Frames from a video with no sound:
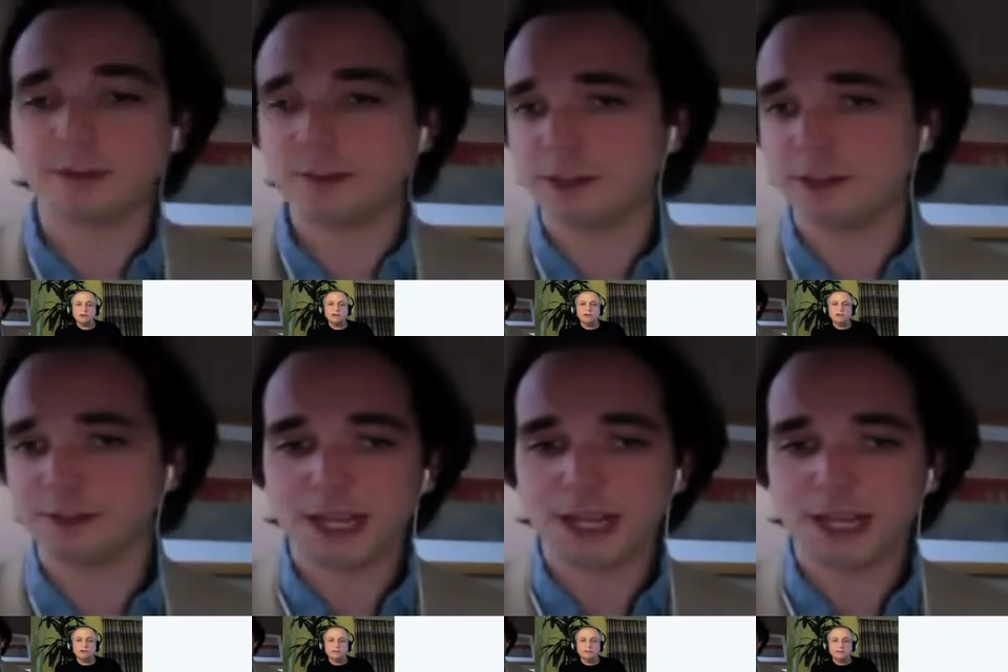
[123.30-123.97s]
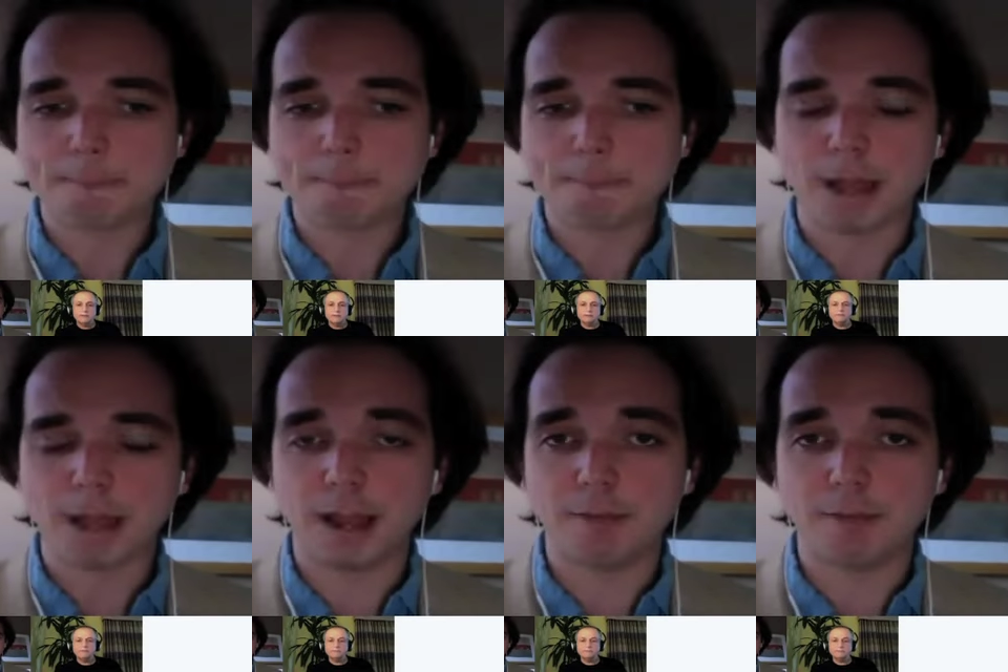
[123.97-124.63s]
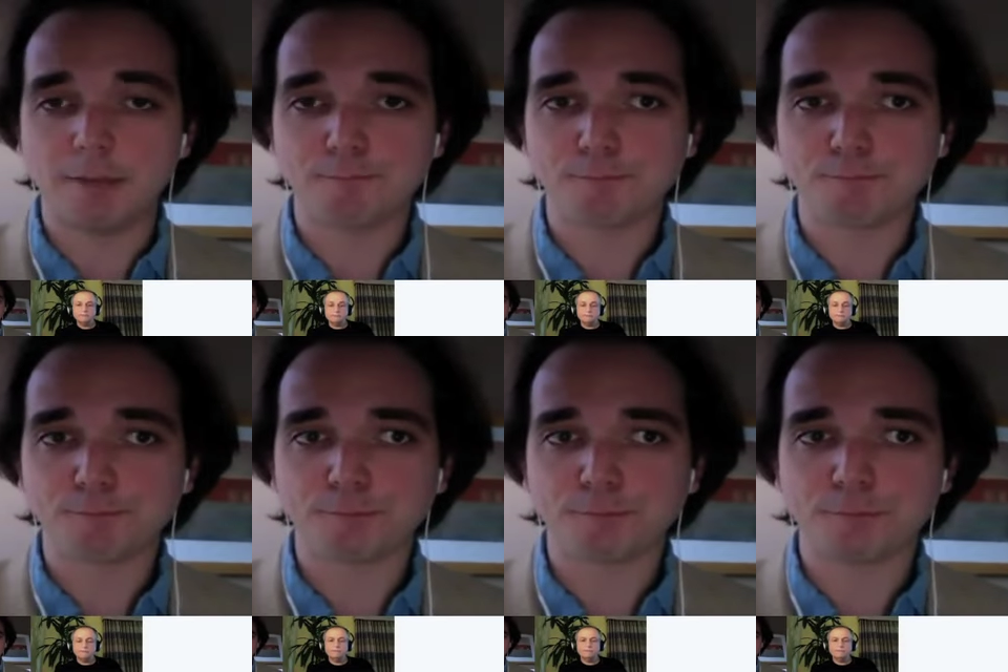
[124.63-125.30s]
of these uh,
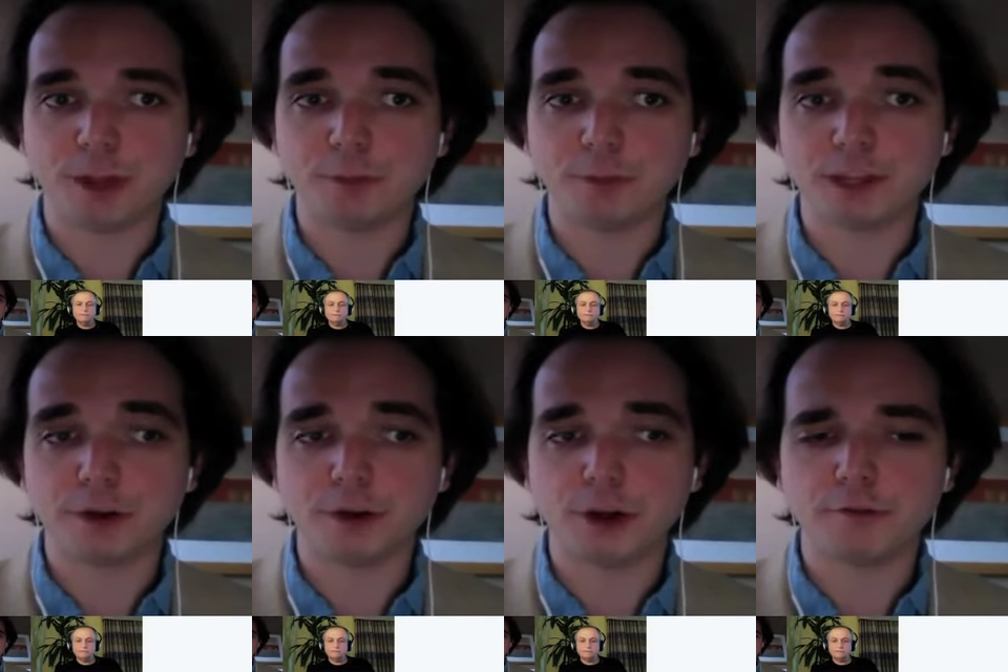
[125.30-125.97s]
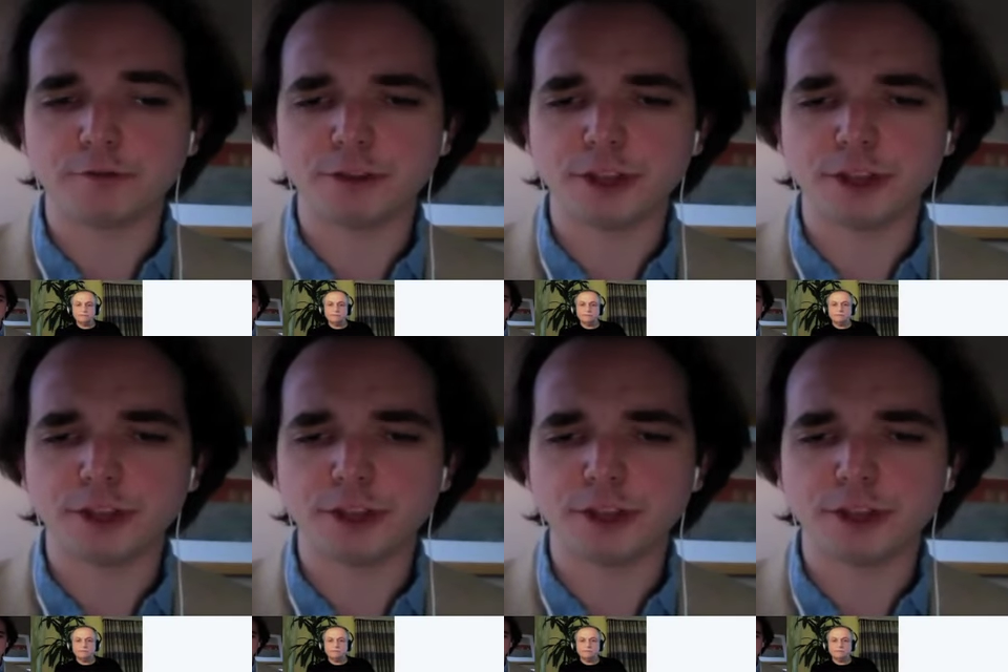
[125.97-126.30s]
films that are known for